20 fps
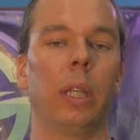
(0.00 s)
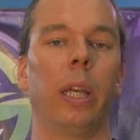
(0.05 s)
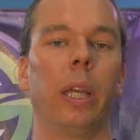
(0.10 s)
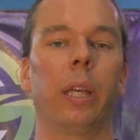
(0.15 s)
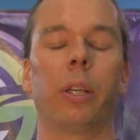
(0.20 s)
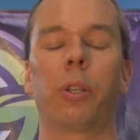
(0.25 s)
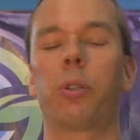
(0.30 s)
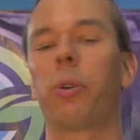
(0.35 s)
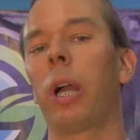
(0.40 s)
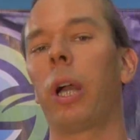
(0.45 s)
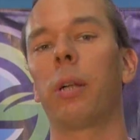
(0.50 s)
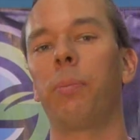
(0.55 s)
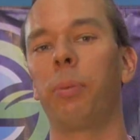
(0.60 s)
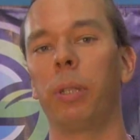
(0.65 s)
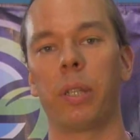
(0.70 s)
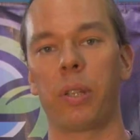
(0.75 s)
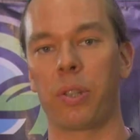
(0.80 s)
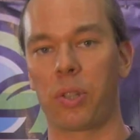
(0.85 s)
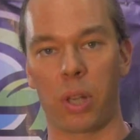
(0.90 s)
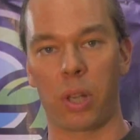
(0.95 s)

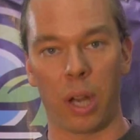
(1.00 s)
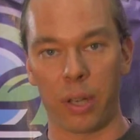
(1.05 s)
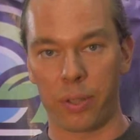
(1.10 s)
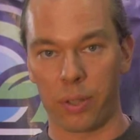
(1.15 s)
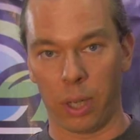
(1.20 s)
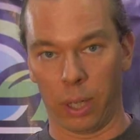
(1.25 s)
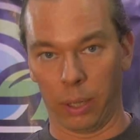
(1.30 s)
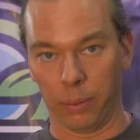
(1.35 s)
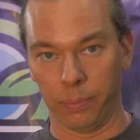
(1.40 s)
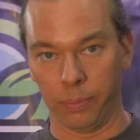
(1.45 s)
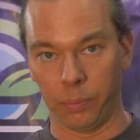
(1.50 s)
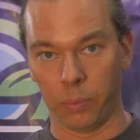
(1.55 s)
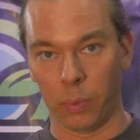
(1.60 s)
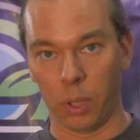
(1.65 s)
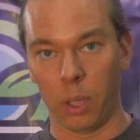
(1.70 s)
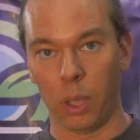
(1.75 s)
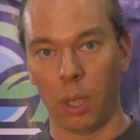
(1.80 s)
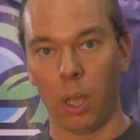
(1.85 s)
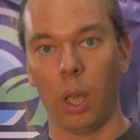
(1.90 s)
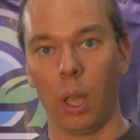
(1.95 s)
incredibly disgusting
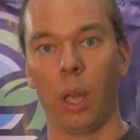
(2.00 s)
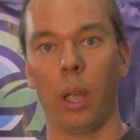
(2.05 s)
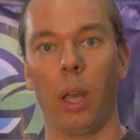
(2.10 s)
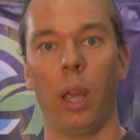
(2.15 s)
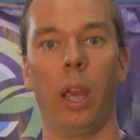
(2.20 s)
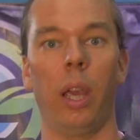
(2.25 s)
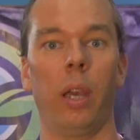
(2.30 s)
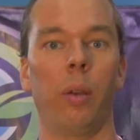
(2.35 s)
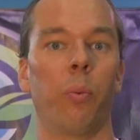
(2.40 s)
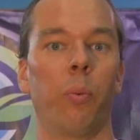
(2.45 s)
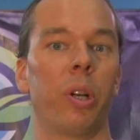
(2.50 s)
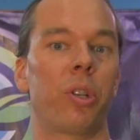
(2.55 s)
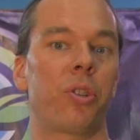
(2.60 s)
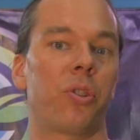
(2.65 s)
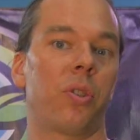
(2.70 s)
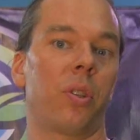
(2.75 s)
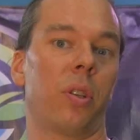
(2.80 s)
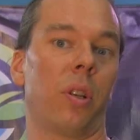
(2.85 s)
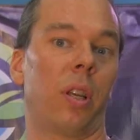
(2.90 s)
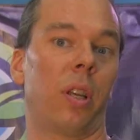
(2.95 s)
in
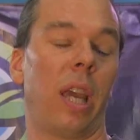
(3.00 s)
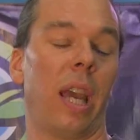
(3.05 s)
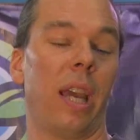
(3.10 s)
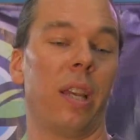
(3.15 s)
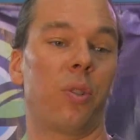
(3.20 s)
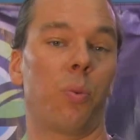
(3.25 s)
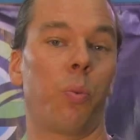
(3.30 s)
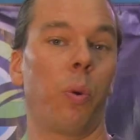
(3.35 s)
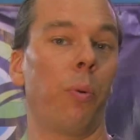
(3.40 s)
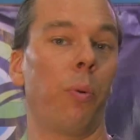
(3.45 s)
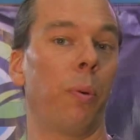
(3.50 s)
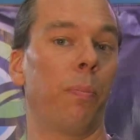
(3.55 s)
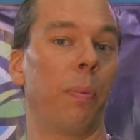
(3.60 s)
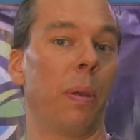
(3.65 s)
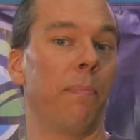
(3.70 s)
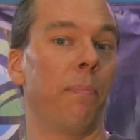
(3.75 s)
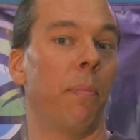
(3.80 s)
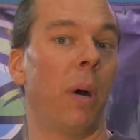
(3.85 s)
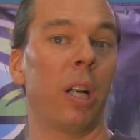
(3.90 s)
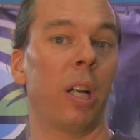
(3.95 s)
which case we would
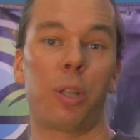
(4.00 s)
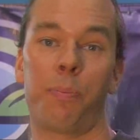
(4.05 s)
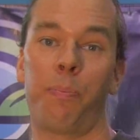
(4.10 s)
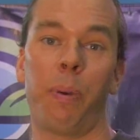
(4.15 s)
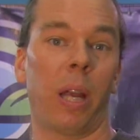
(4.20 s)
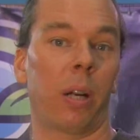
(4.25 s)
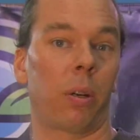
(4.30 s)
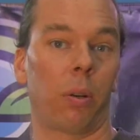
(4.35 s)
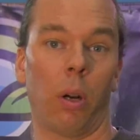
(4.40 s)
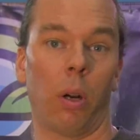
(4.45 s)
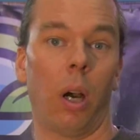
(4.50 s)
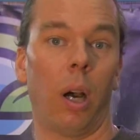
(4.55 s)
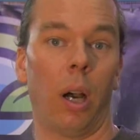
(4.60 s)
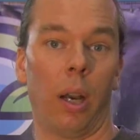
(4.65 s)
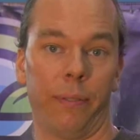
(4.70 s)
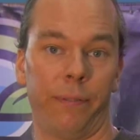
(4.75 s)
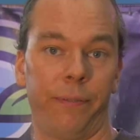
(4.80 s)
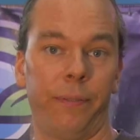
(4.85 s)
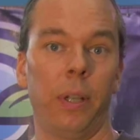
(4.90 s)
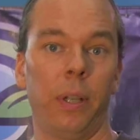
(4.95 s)
be much better
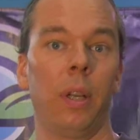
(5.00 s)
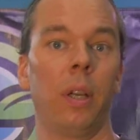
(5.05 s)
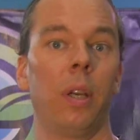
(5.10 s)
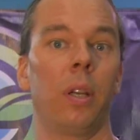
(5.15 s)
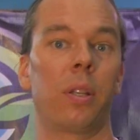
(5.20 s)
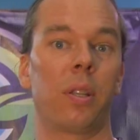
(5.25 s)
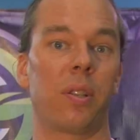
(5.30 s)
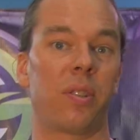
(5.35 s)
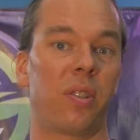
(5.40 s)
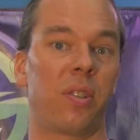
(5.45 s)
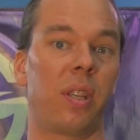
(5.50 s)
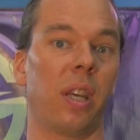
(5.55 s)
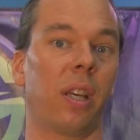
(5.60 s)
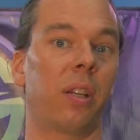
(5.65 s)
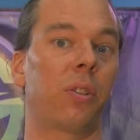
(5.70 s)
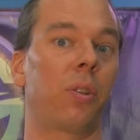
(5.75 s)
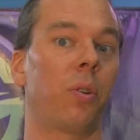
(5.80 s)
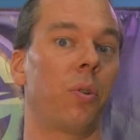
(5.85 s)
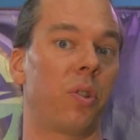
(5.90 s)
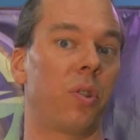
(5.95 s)
off to
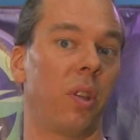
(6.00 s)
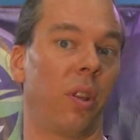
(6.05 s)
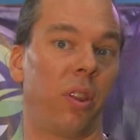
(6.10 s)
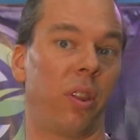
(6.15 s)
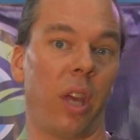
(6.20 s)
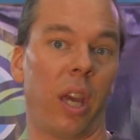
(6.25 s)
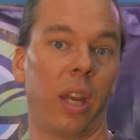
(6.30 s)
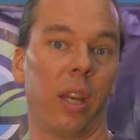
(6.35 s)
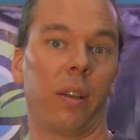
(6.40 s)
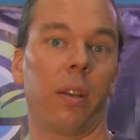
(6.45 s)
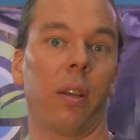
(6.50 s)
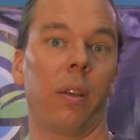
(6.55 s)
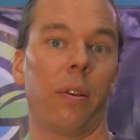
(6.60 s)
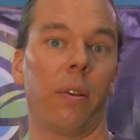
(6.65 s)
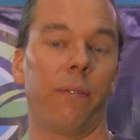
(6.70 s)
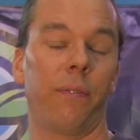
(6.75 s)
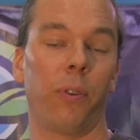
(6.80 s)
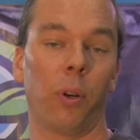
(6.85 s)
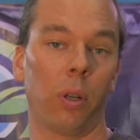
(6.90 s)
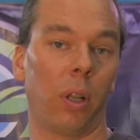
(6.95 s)
stick to synthetic
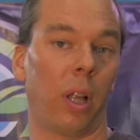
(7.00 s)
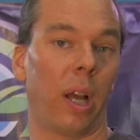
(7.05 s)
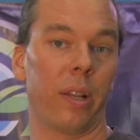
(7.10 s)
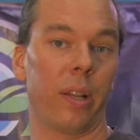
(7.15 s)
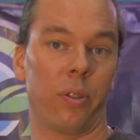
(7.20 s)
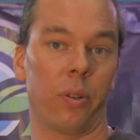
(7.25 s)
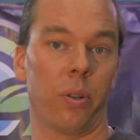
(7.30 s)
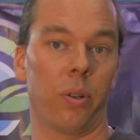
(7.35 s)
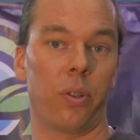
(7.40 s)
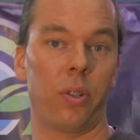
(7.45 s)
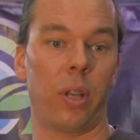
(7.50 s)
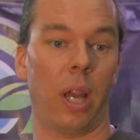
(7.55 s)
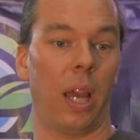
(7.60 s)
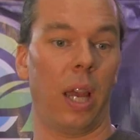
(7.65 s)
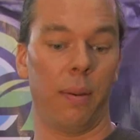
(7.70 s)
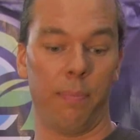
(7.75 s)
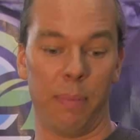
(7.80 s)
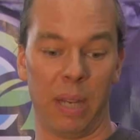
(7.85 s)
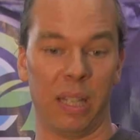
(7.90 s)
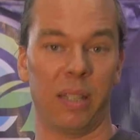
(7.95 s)
fertilizers
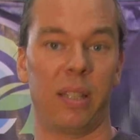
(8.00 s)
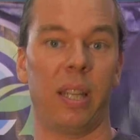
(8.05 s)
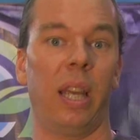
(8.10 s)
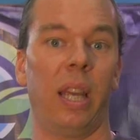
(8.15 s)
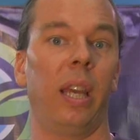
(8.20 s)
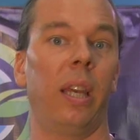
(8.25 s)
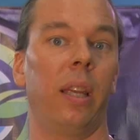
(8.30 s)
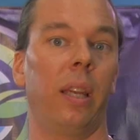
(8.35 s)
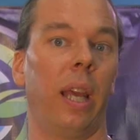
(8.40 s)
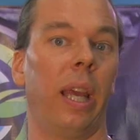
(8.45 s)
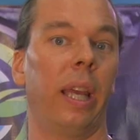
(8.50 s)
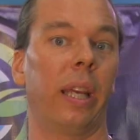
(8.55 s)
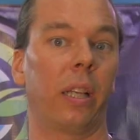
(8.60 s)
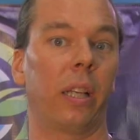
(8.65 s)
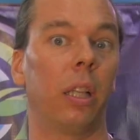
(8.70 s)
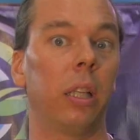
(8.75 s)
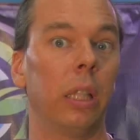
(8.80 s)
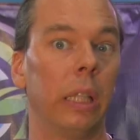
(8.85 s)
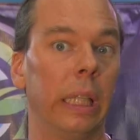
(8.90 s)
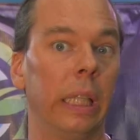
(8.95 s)
and maintain a
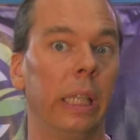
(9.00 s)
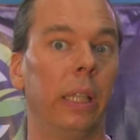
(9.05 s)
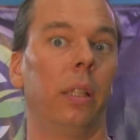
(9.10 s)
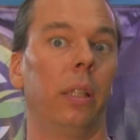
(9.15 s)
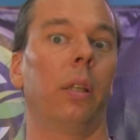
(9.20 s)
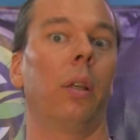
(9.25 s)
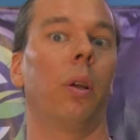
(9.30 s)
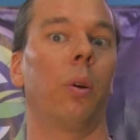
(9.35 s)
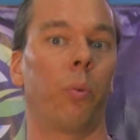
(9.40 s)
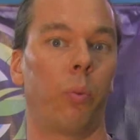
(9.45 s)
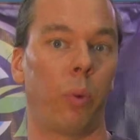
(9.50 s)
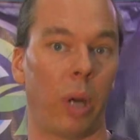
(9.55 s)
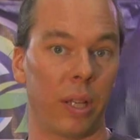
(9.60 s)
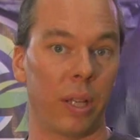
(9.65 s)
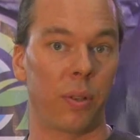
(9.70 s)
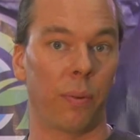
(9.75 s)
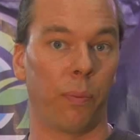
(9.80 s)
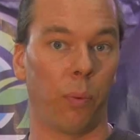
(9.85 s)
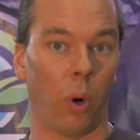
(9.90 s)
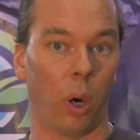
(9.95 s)
clean
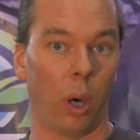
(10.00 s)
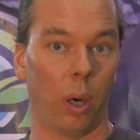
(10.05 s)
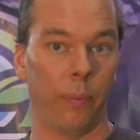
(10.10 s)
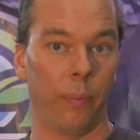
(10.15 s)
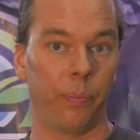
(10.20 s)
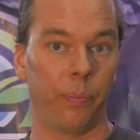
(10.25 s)
reservoir.